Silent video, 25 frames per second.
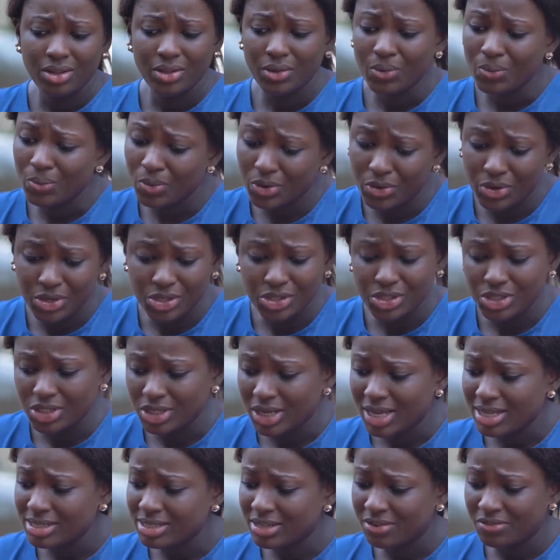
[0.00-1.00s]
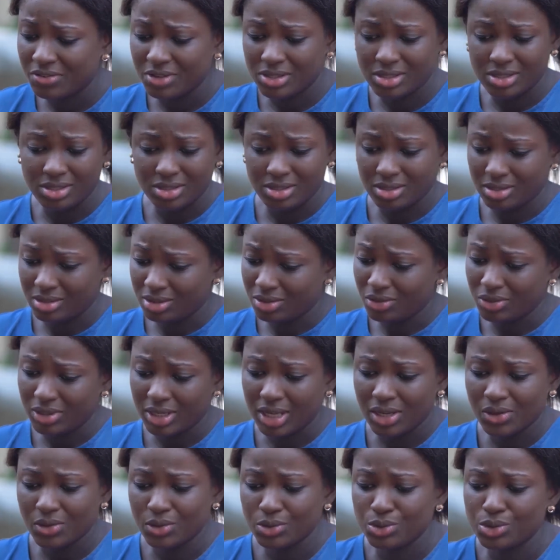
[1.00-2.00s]
don't worry, she has everything
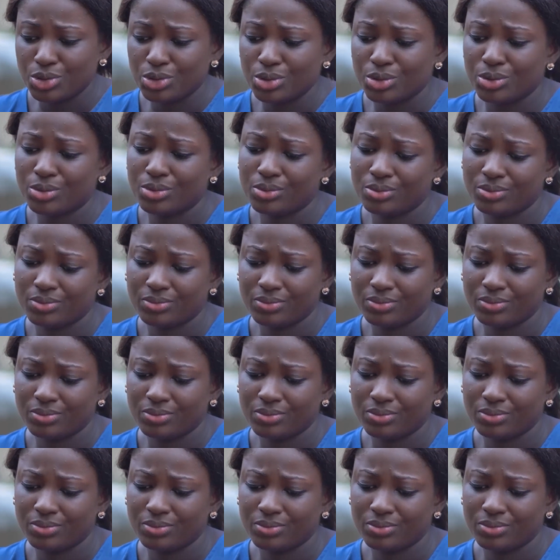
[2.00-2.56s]
under control.